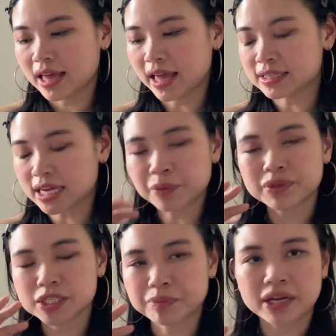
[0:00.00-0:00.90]
And I
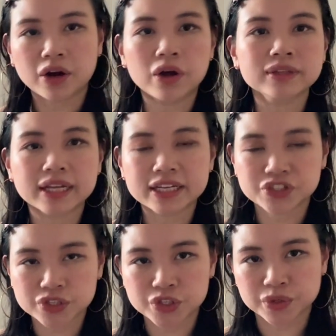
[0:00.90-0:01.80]
would spend all night
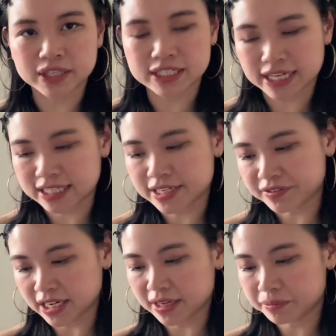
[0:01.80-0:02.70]
just doing this
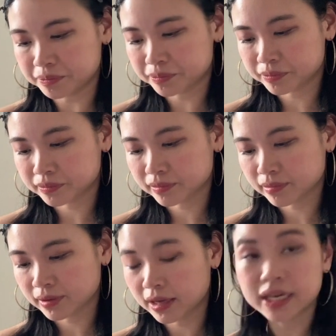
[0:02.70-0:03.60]
activity.
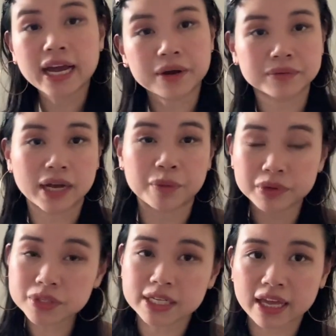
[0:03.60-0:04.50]
Now, I will
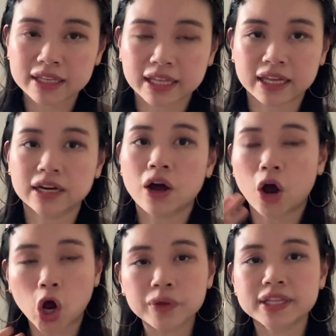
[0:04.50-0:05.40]
say that
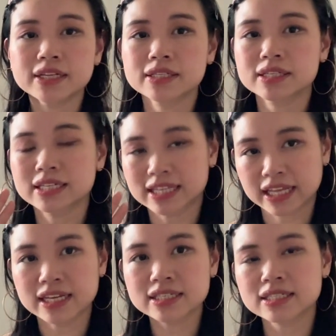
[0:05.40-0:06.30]
all these
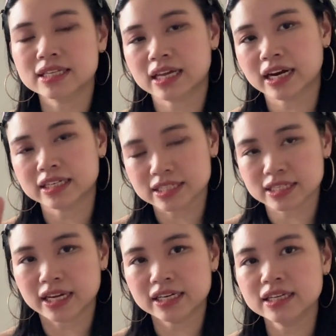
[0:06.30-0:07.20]
things that I
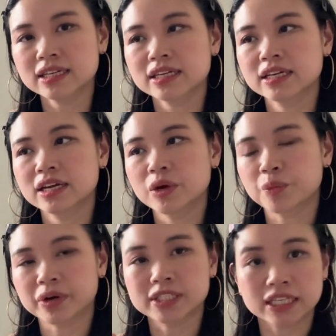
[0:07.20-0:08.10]
decided
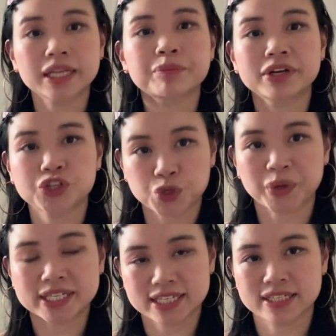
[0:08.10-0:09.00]
were deliberate
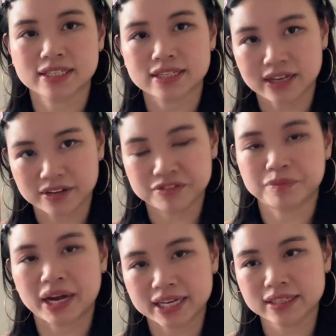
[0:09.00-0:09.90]
choices of
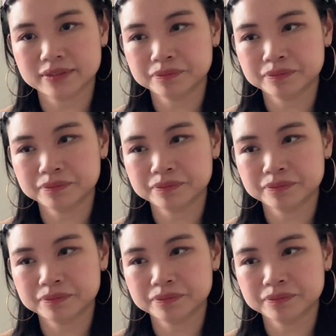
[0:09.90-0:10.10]
mine.